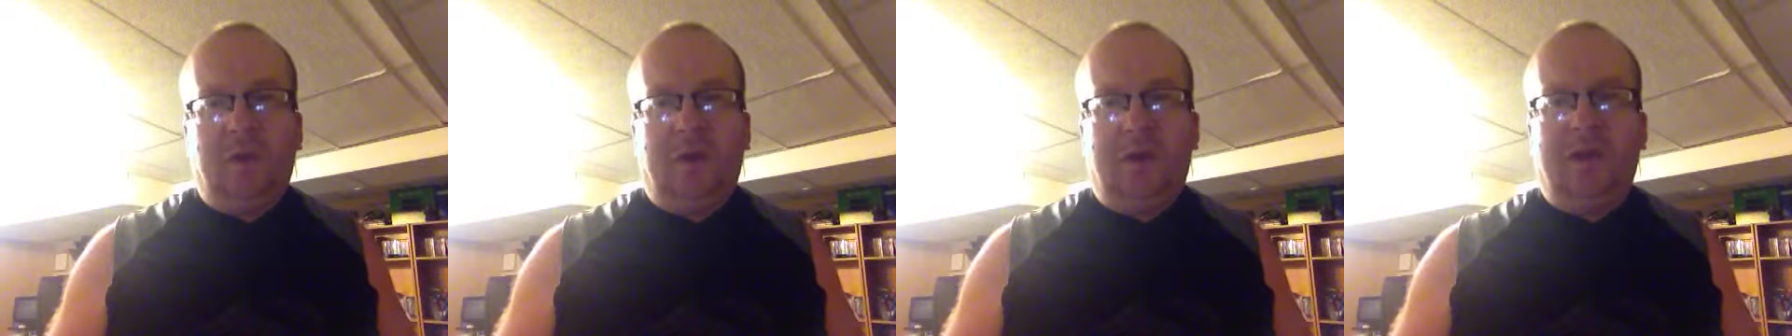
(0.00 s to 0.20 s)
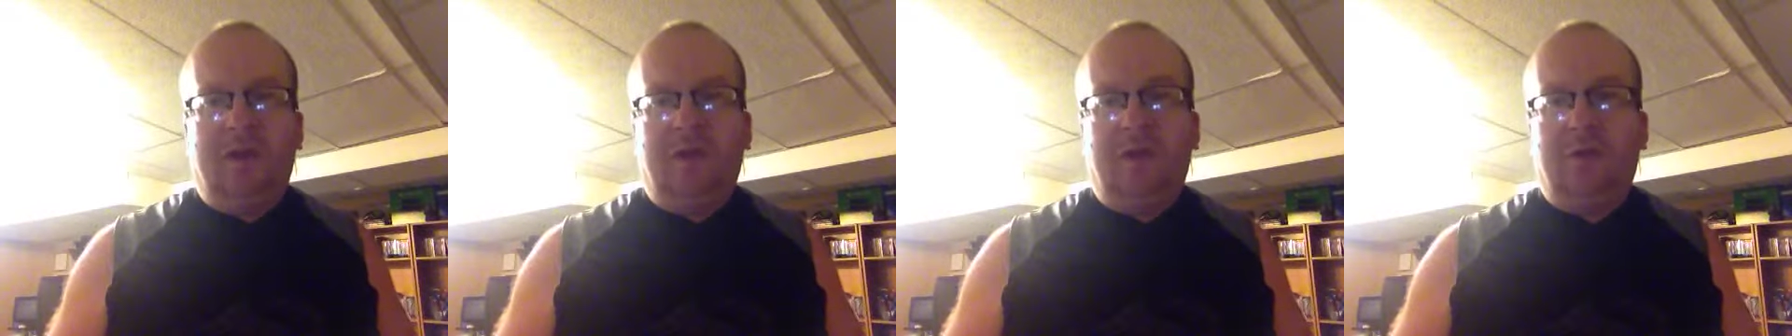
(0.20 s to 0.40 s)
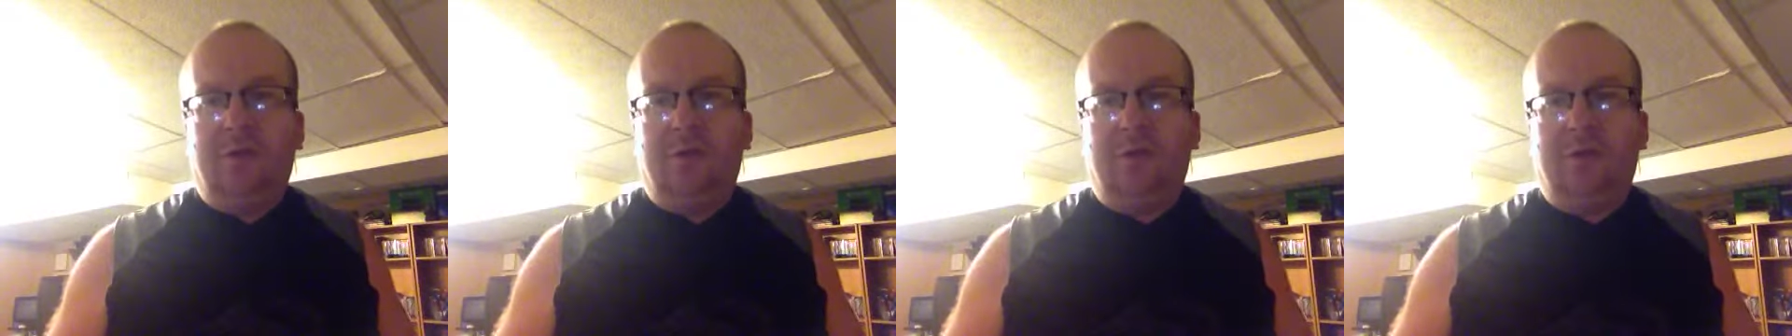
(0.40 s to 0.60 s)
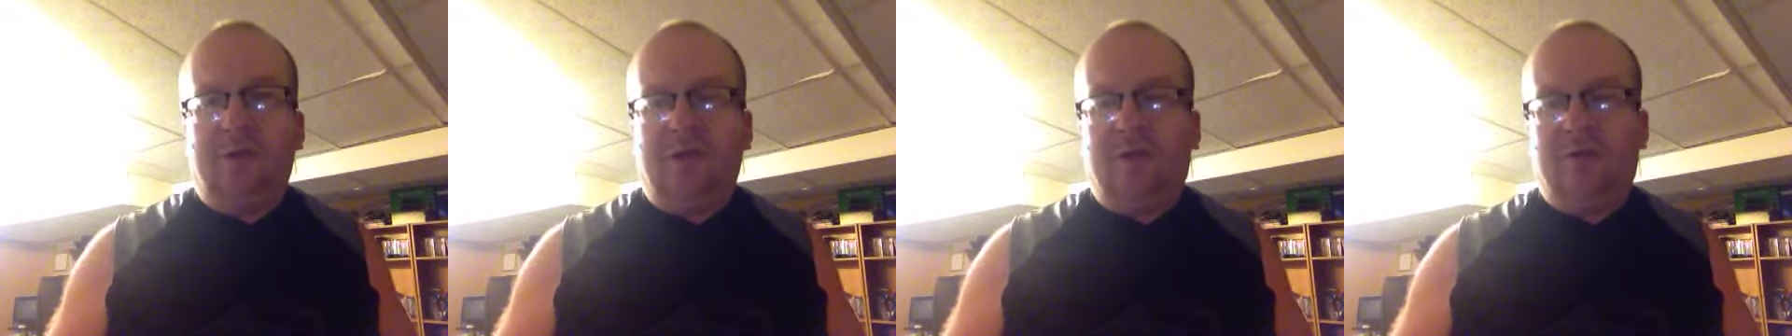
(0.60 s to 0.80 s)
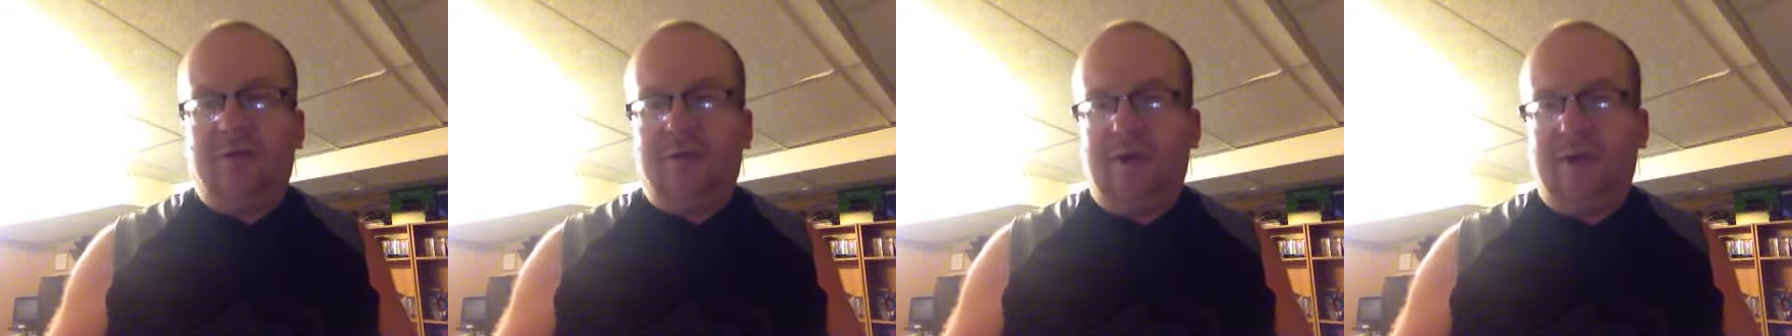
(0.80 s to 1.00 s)
I know
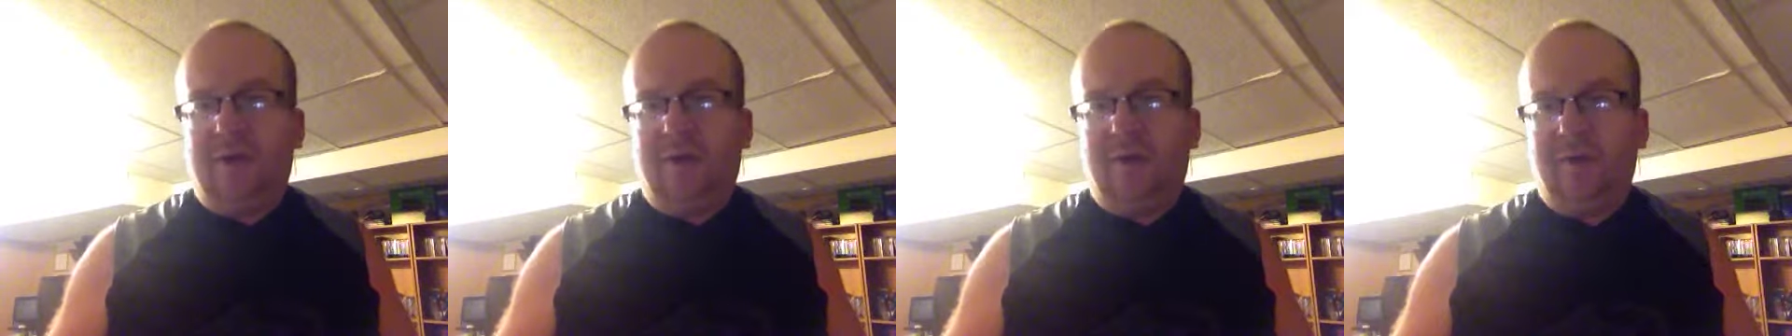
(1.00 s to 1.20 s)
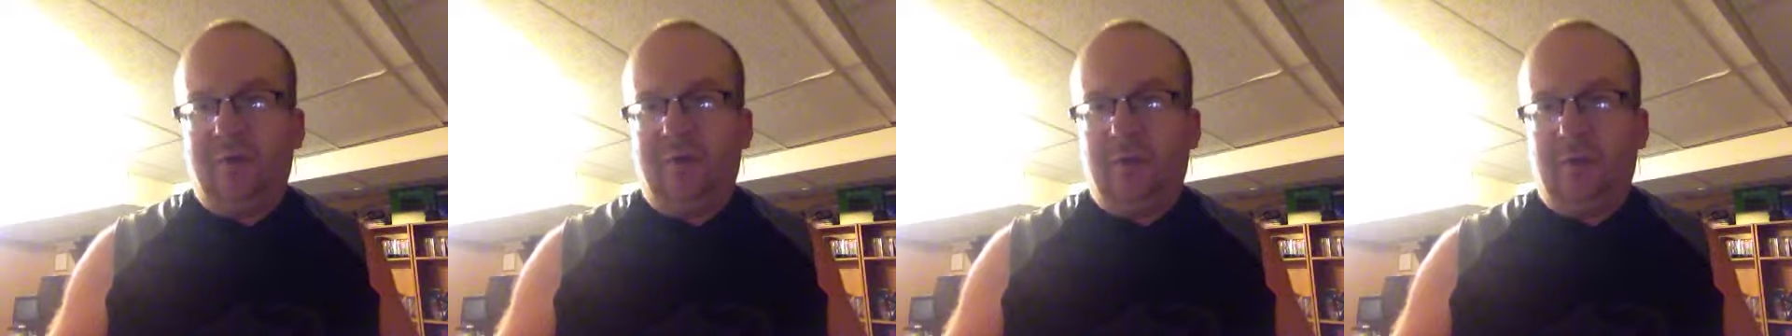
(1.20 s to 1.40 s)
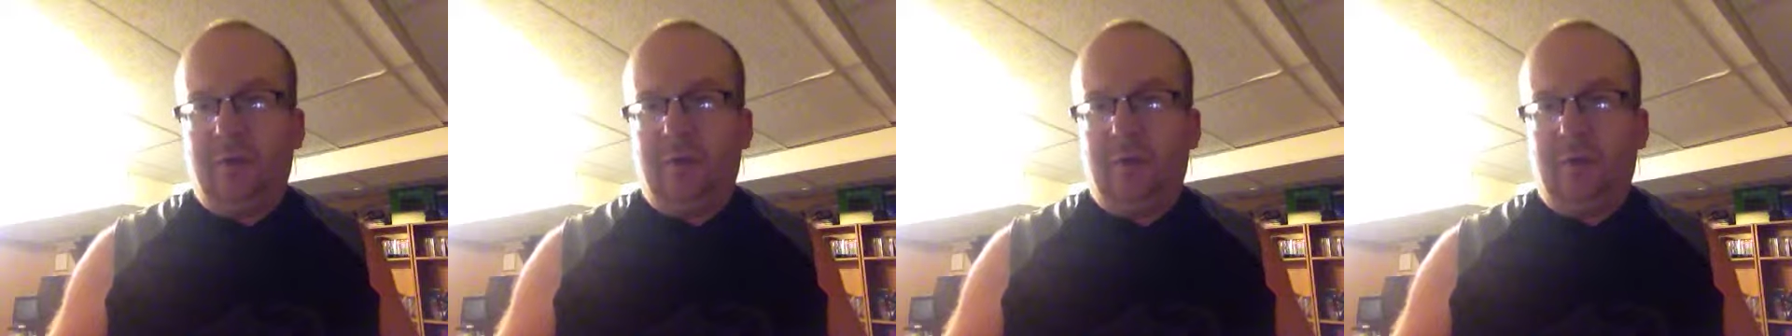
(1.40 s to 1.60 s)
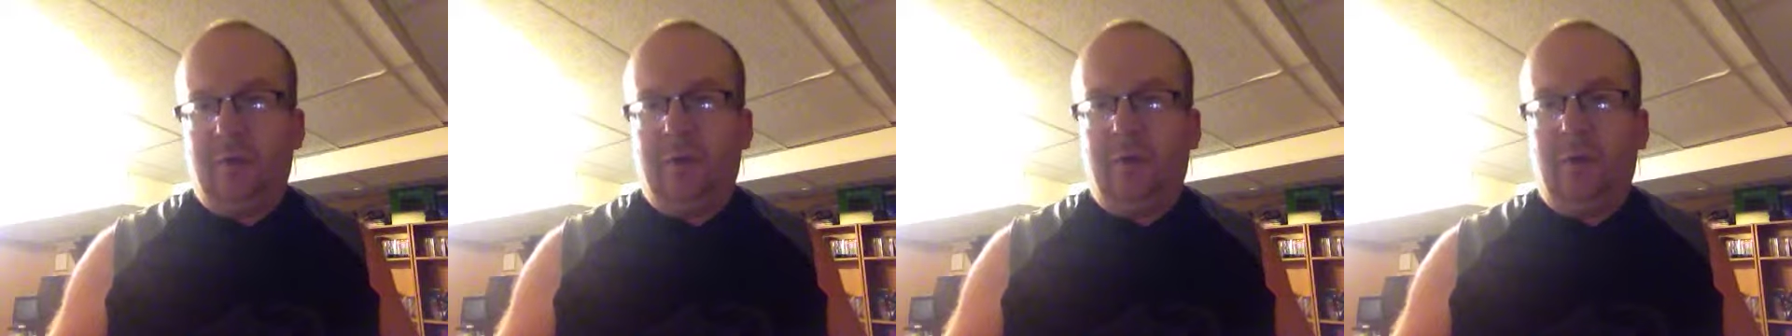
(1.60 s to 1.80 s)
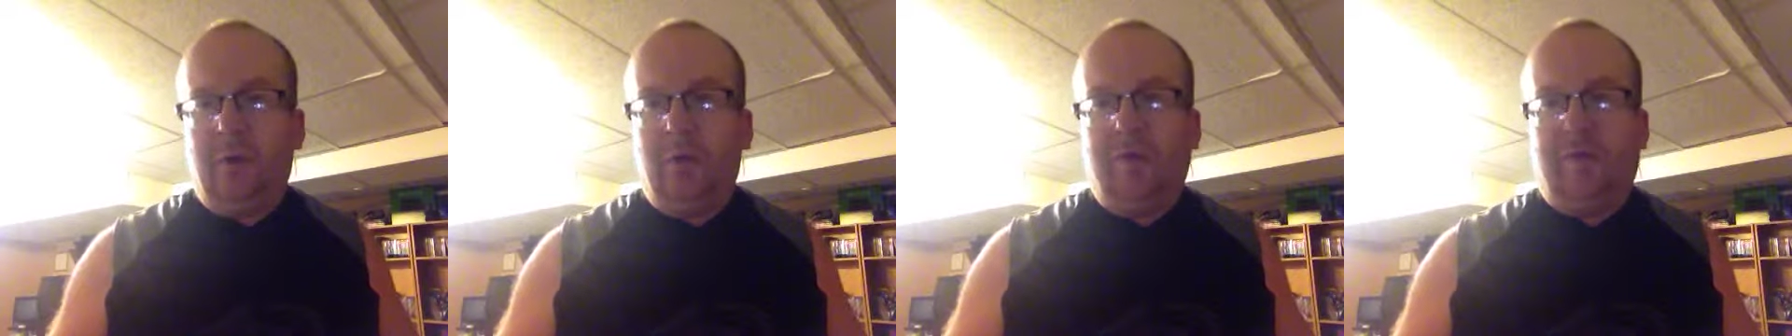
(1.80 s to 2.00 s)
I tried to
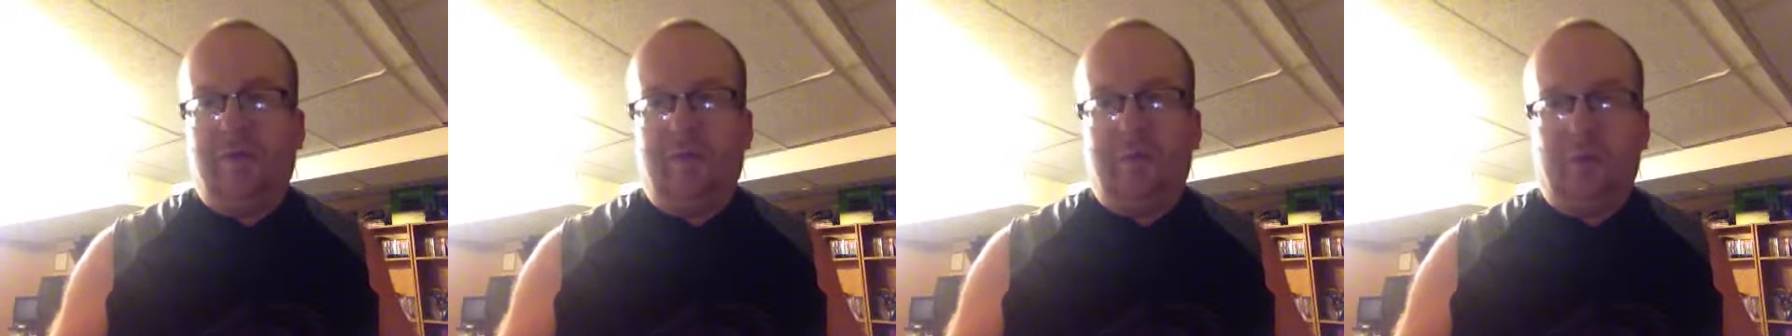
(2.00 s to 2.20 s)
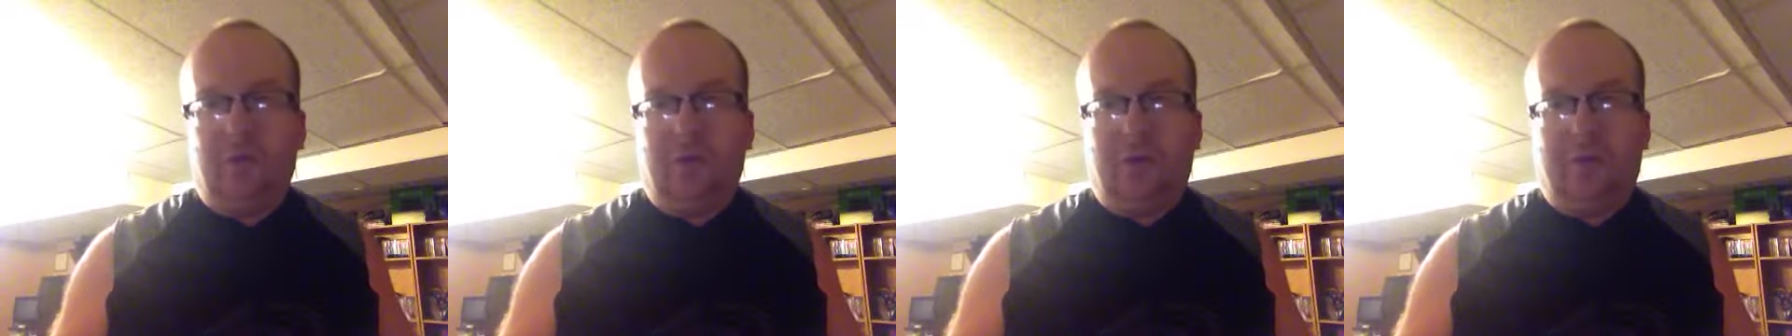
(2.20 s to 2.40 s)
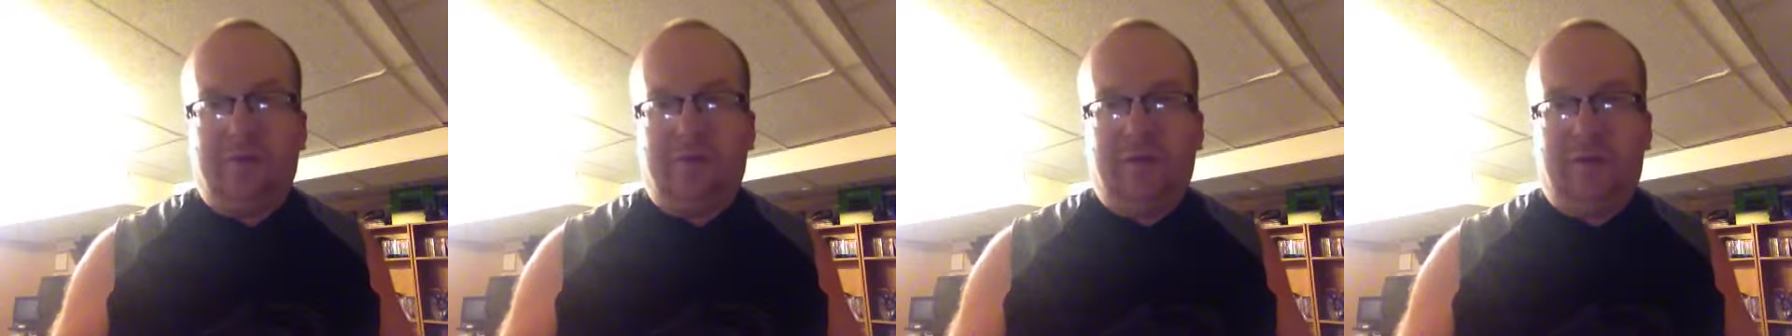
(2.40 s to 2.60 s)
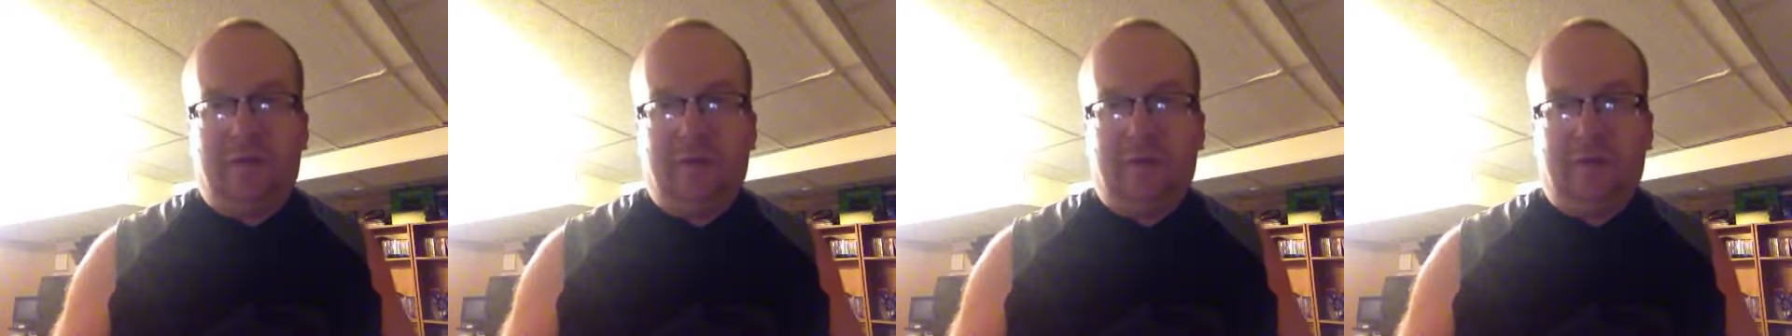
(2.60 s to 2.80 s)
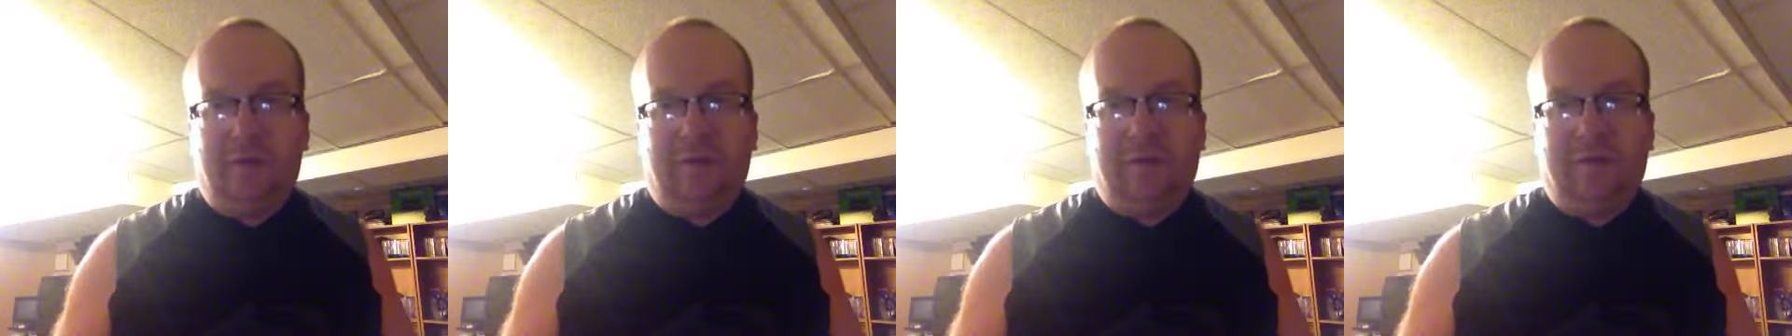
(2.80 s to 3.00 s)
post more
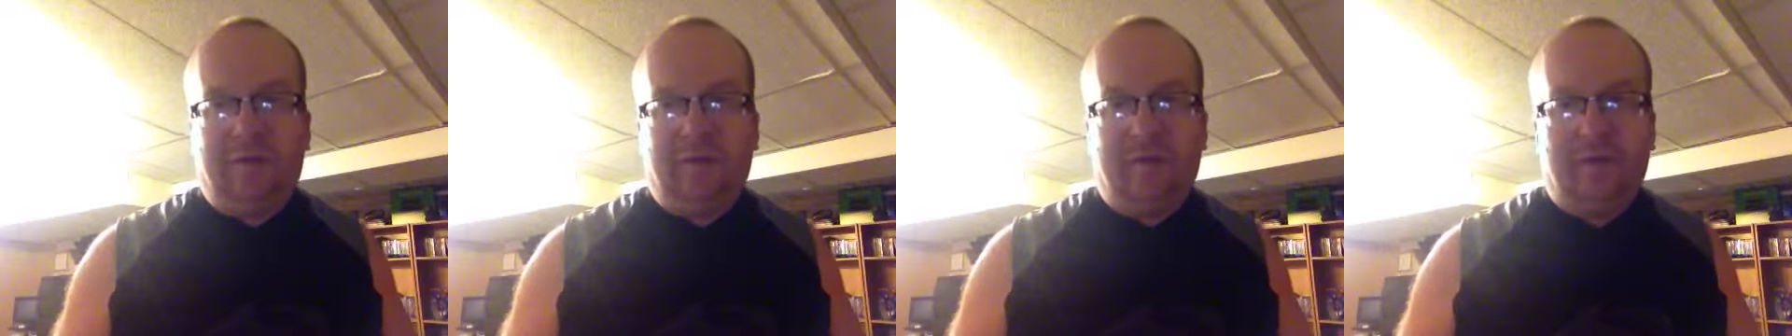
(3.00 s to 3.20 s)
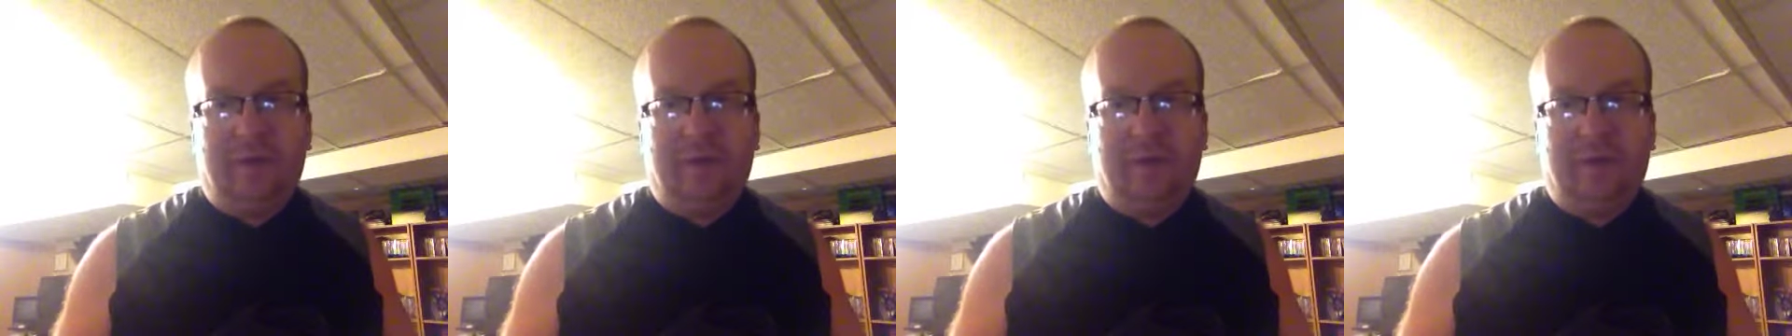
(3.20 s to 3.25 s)
videos